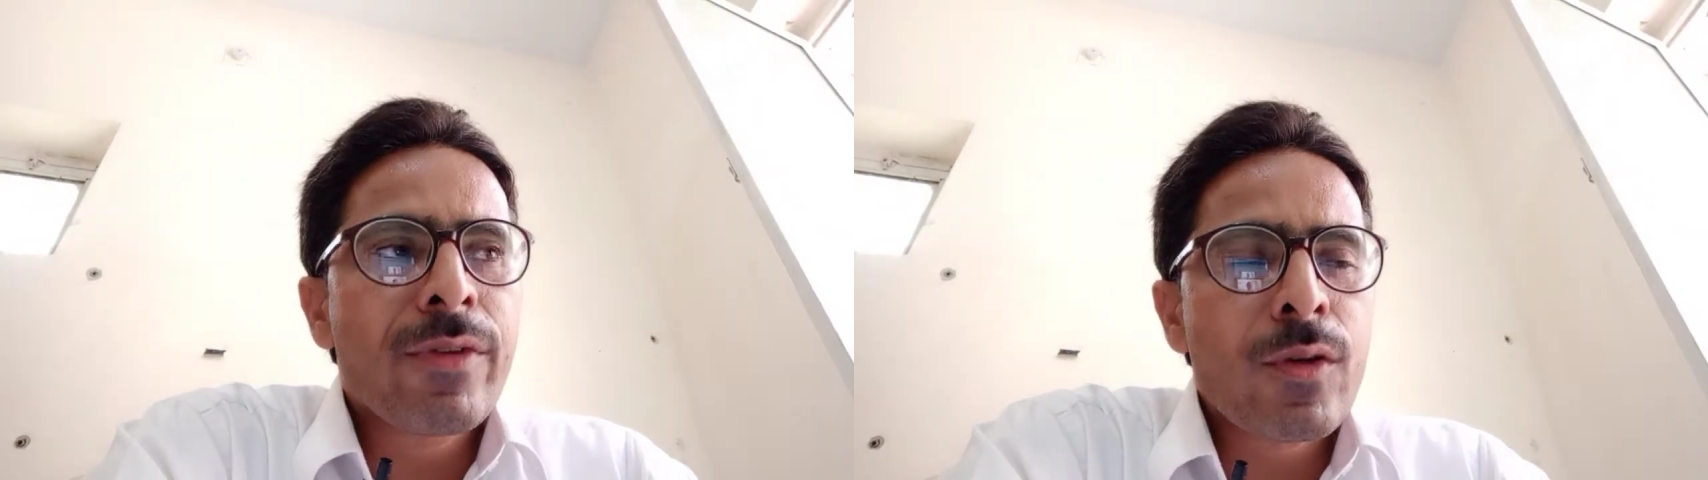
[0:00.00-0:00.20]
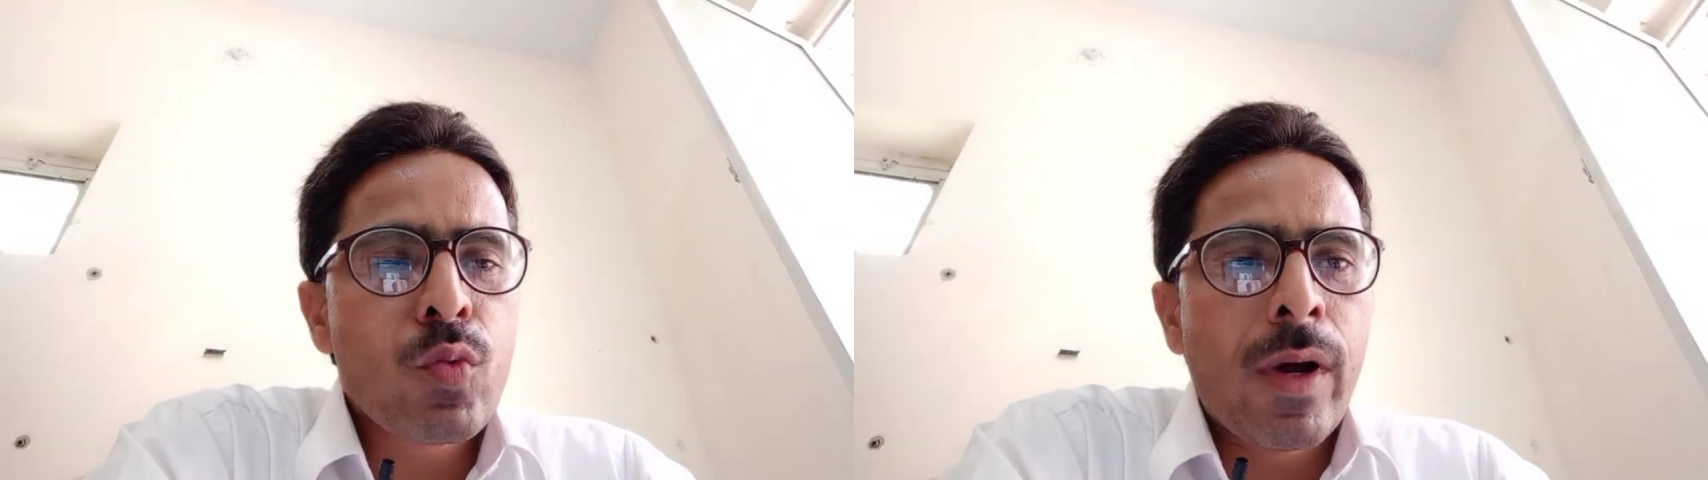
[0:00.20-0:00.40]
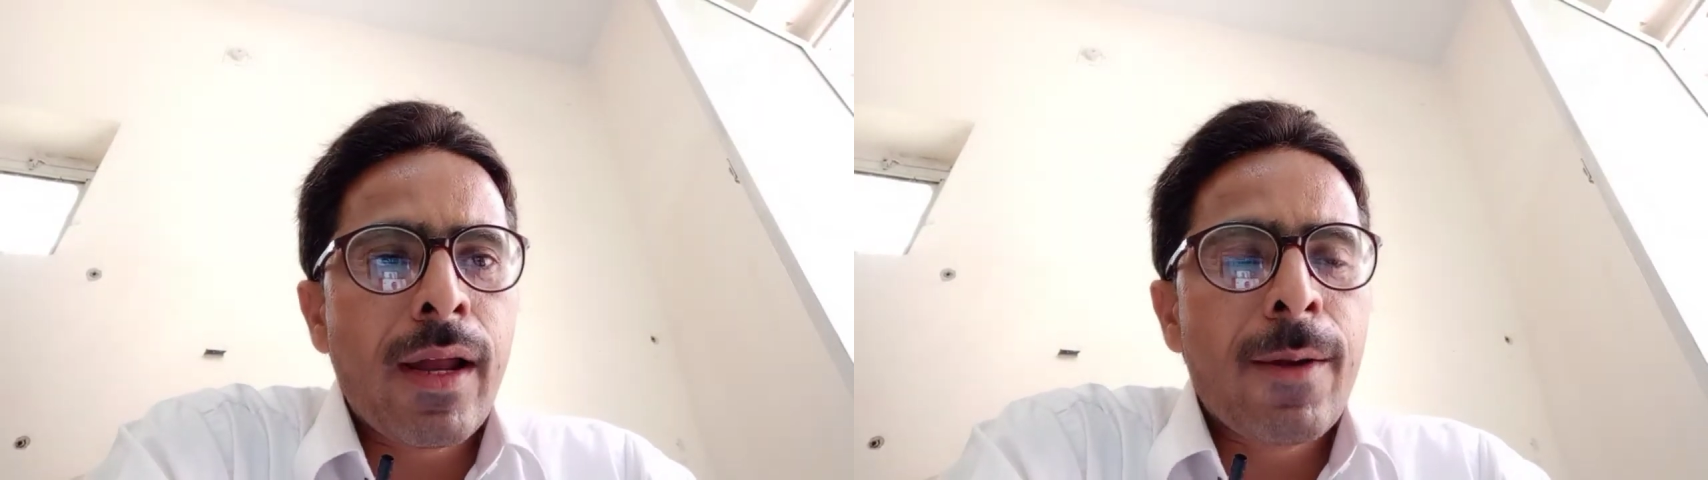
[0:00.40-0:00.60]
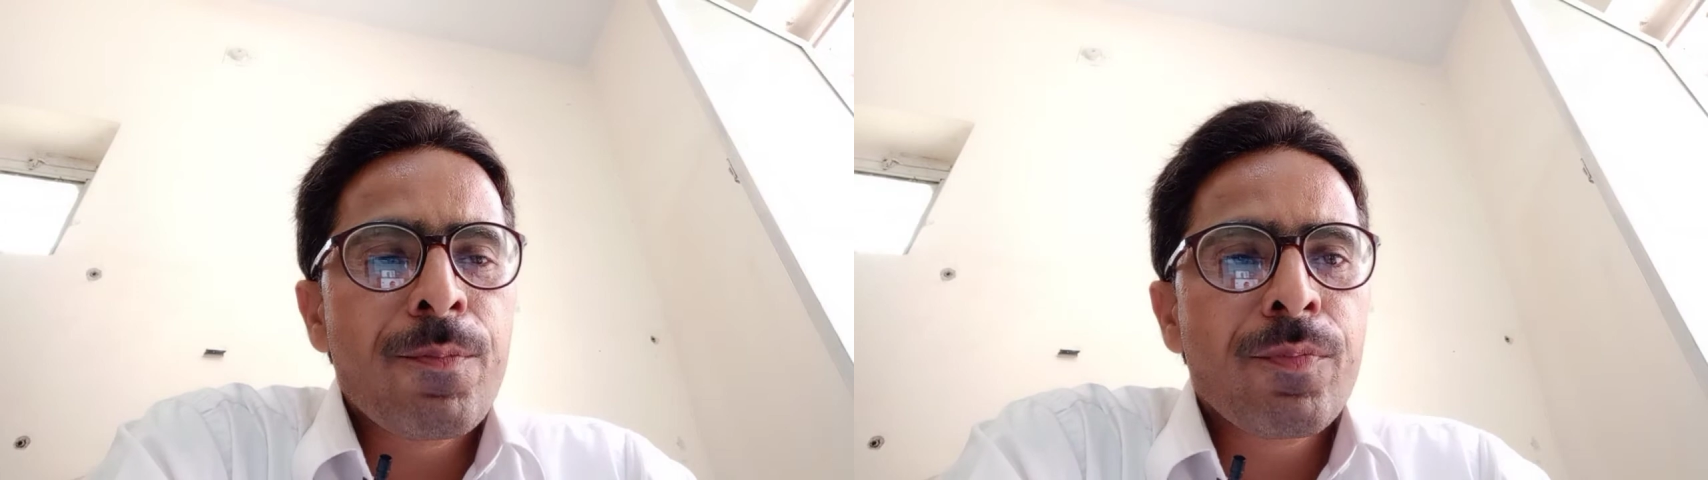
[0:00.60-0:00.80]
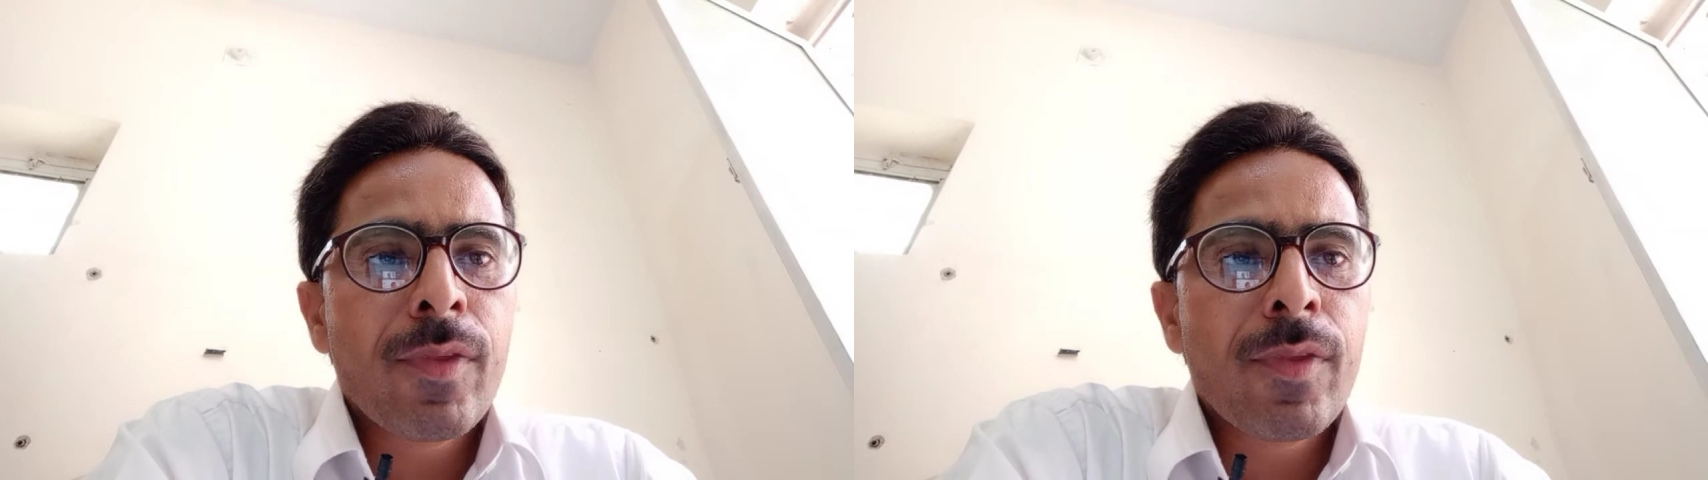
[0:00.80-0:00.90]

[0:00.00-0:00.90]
as well.